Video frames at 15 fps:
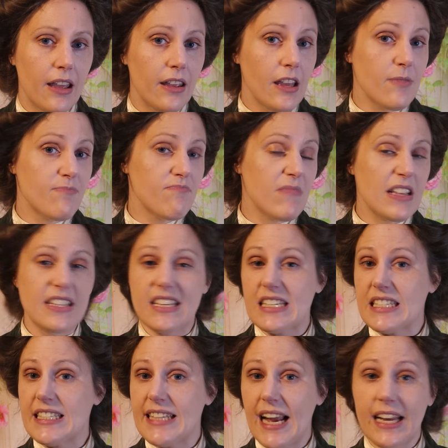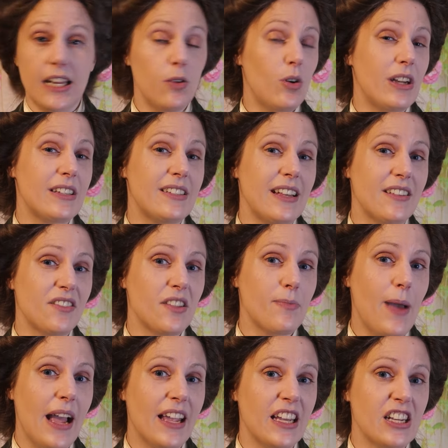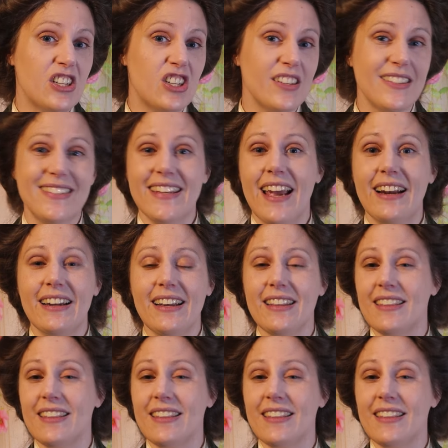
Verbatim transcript: Yep, it's exactly what it says on the package, and sadly,